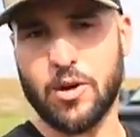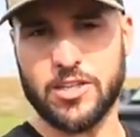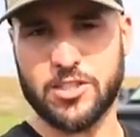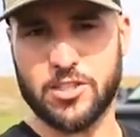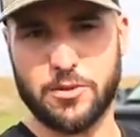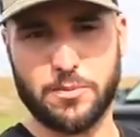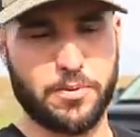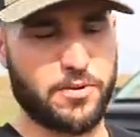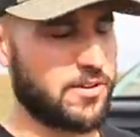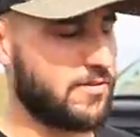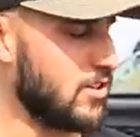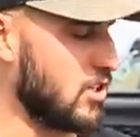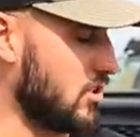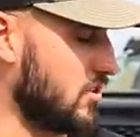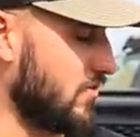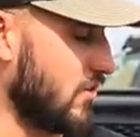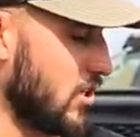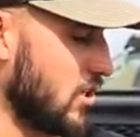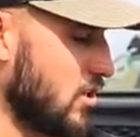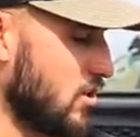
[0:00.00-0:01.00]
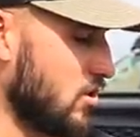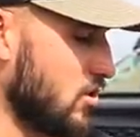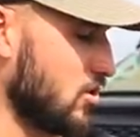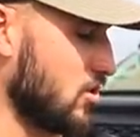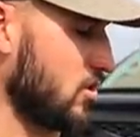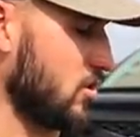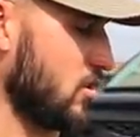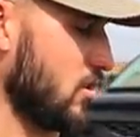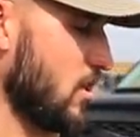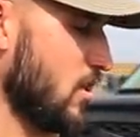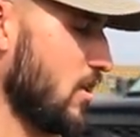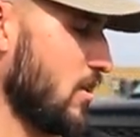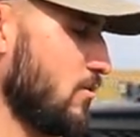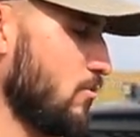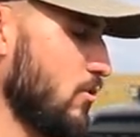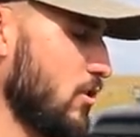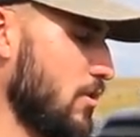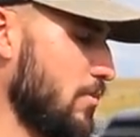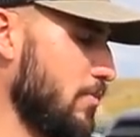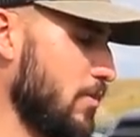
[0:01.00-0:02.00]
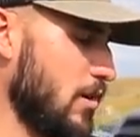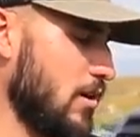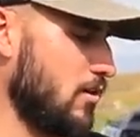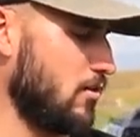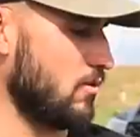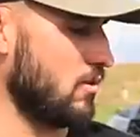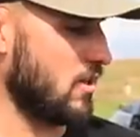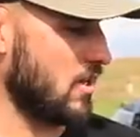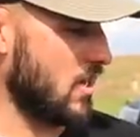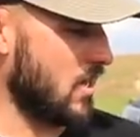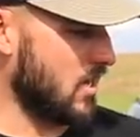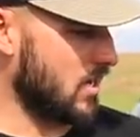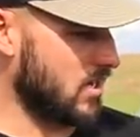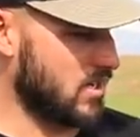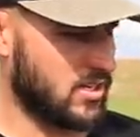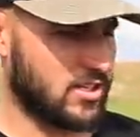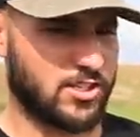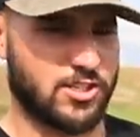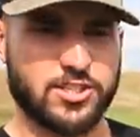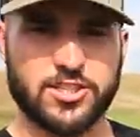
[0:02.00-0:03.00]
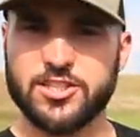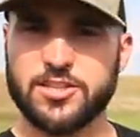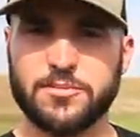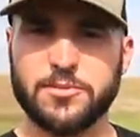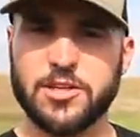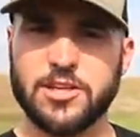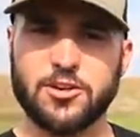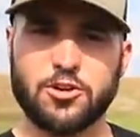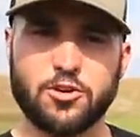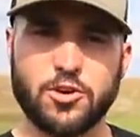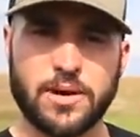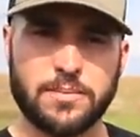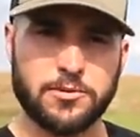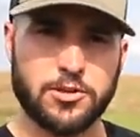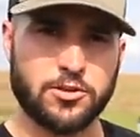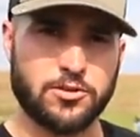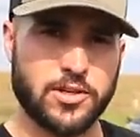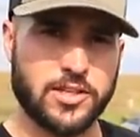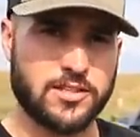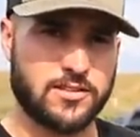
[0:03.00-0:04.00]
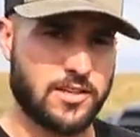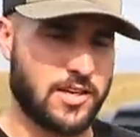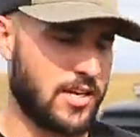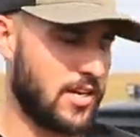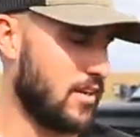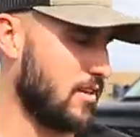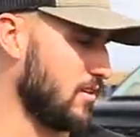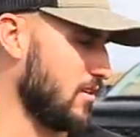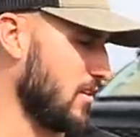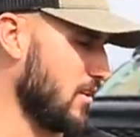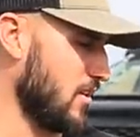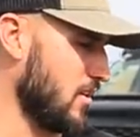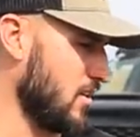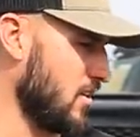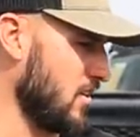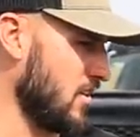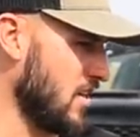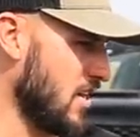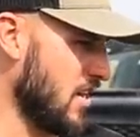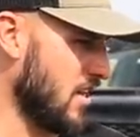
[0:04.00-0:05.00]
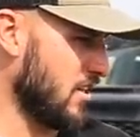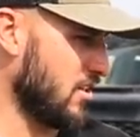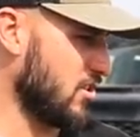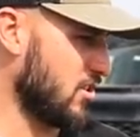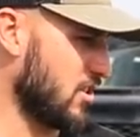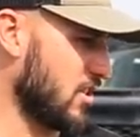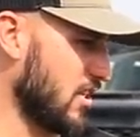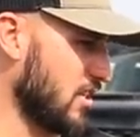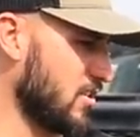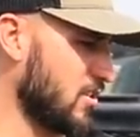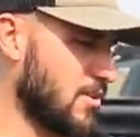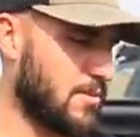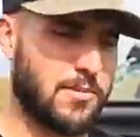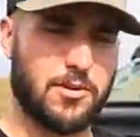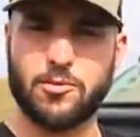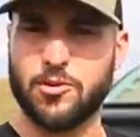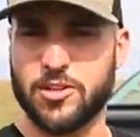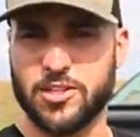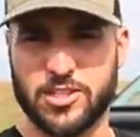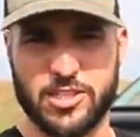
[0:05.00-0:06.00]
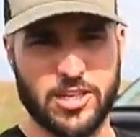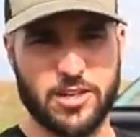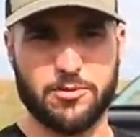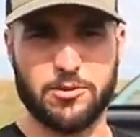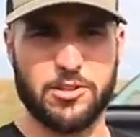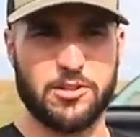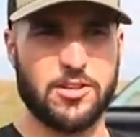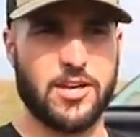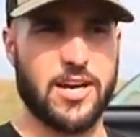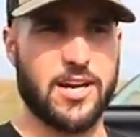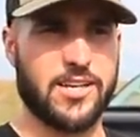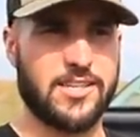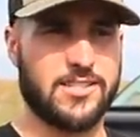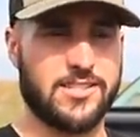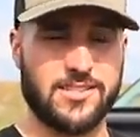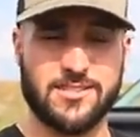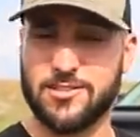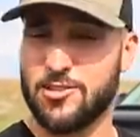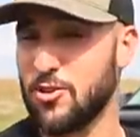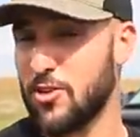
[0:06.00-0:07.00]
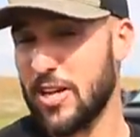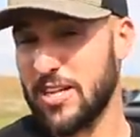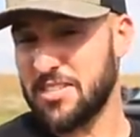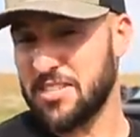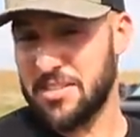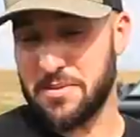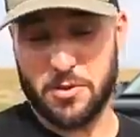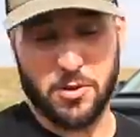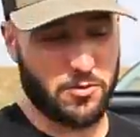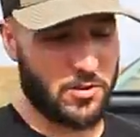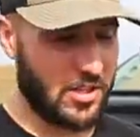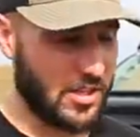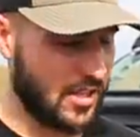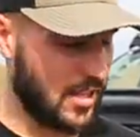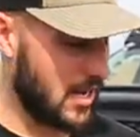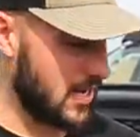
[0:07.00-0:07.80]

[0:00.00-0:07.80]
watched the previous videos with the bow, it's just something new I'm doing, and just kind of something I want to share with you guys, and you guys seemed to really